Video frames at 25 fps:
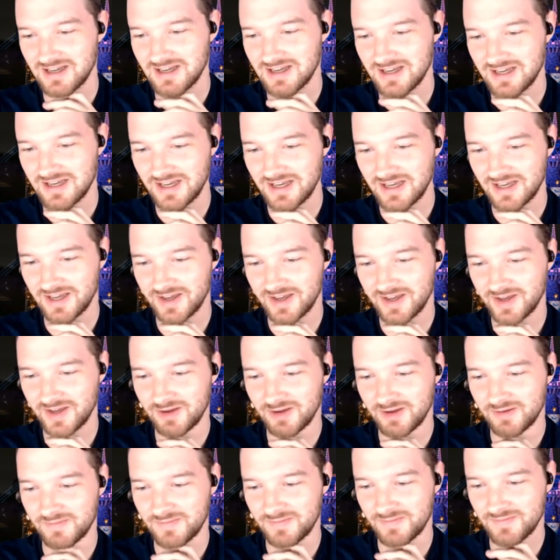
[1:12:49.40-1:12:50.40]

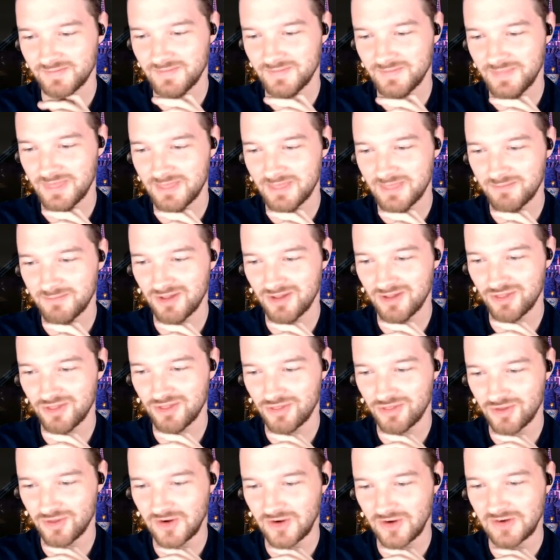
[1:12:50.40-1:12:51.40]
um my
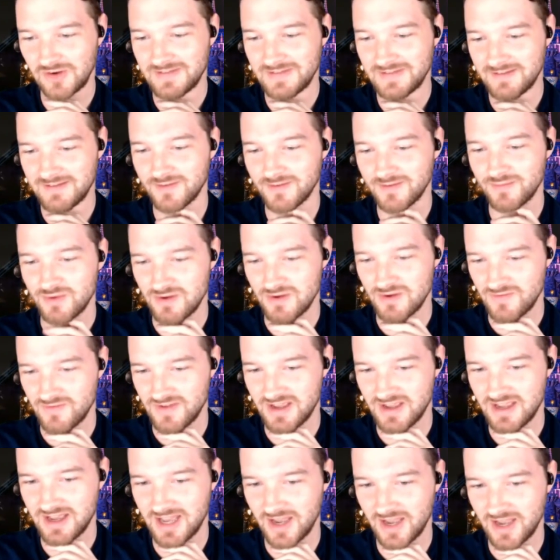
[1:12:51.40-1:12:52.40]
third favorite
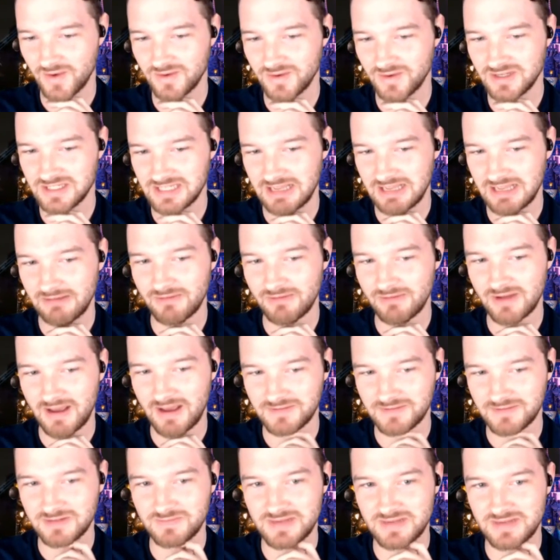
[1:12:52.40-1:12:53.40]
movie, I would say would
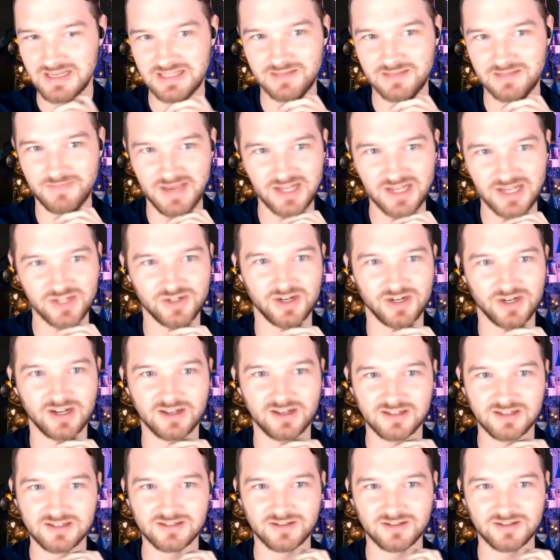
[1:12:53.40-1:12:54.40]
have to be The
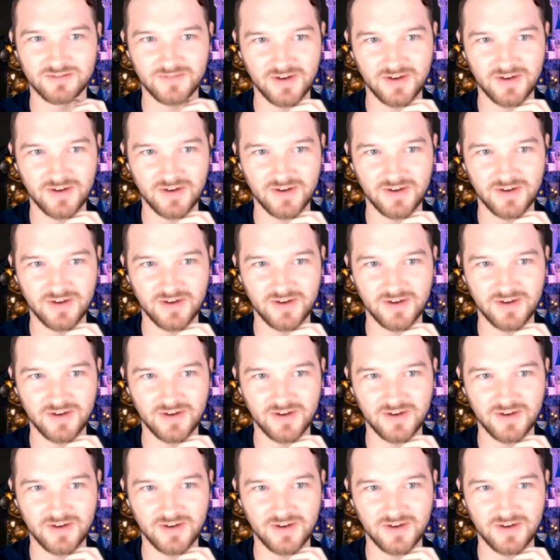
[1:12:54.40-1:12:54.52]
Matrix,